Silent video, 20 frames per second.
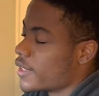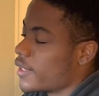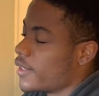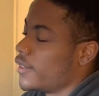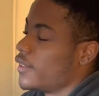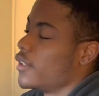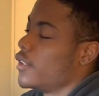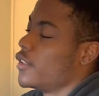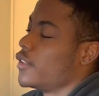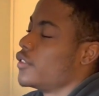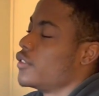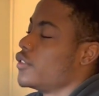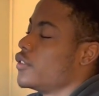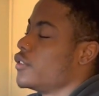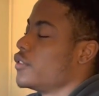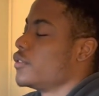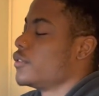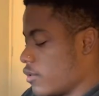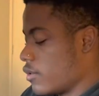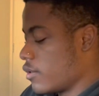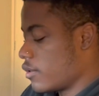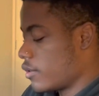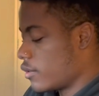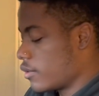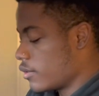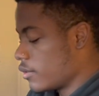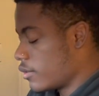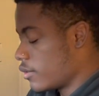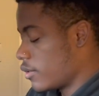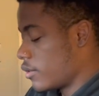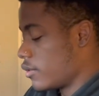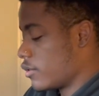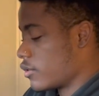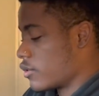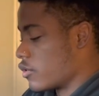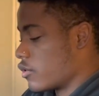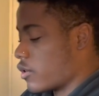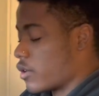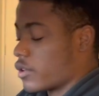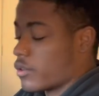and honor.
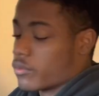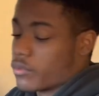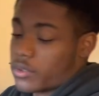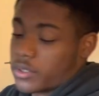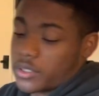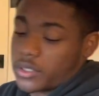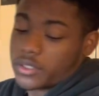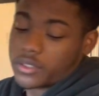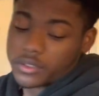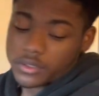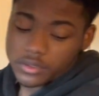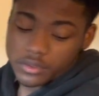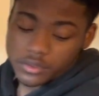Great read.